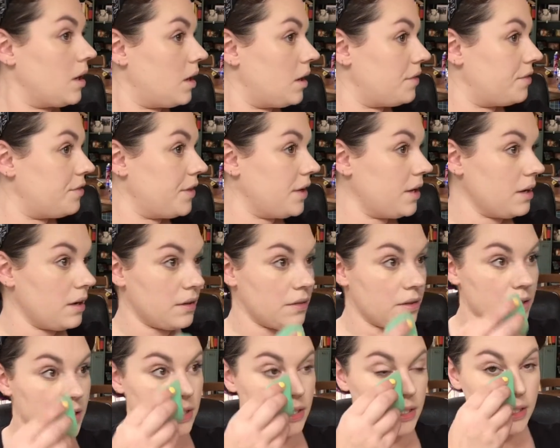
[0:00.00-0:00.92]
I think
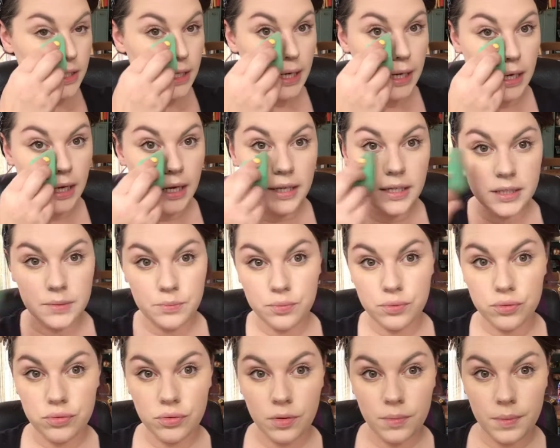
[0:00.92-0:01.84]
the concealer is
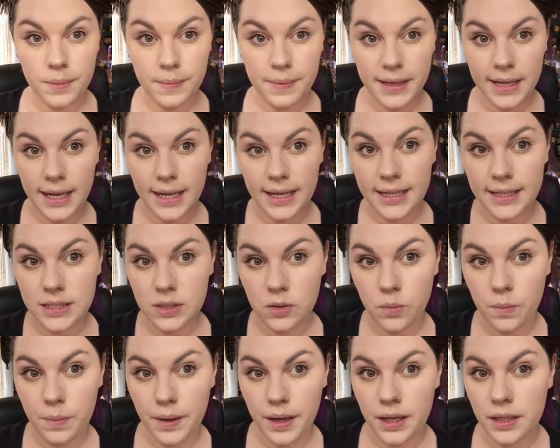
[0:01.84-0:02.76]
probably a
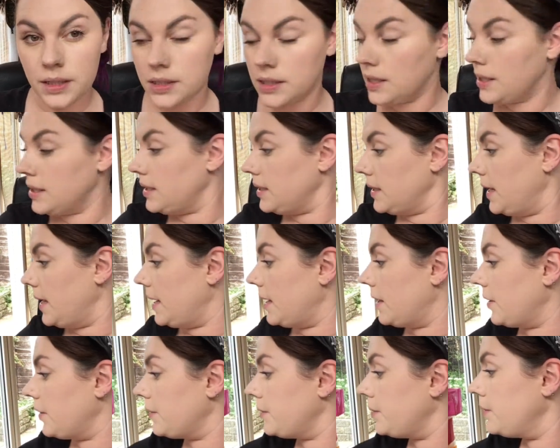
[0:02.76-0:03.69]
little bit
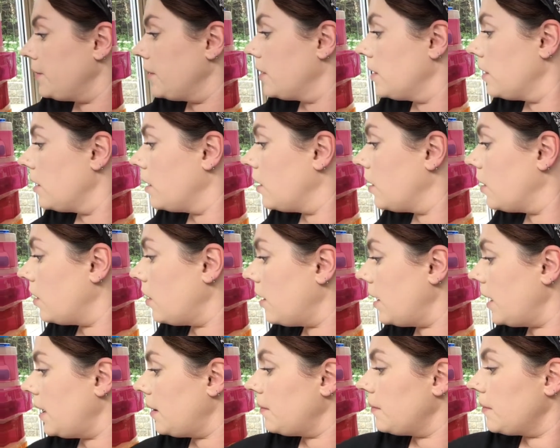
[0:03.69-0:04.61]
yellow.
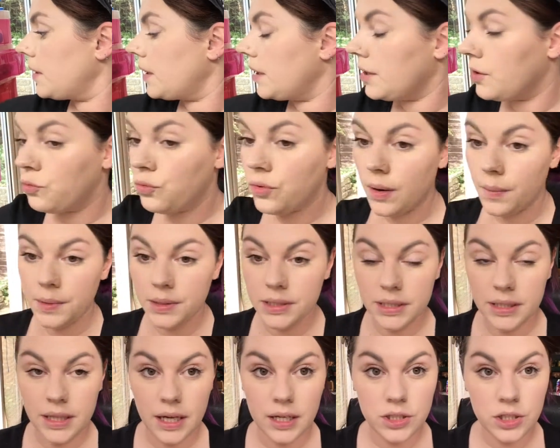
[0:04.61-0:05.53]
I am going to
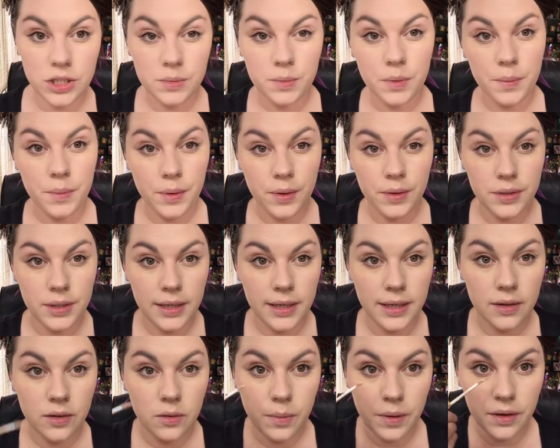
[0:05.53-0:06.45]
remedy that just by putting a
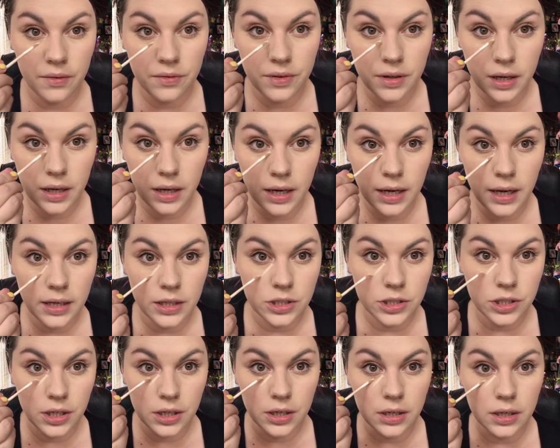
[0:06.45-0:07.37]
little bit of the
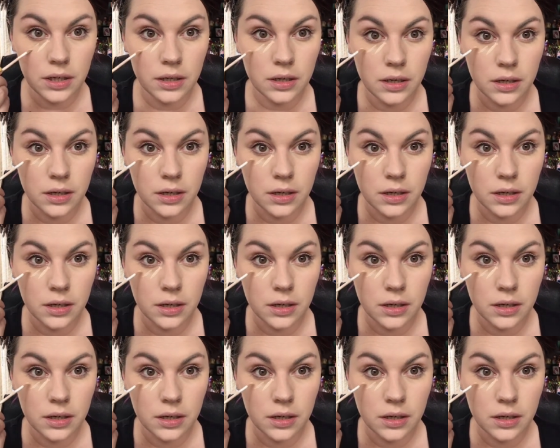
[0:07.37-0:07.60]
collection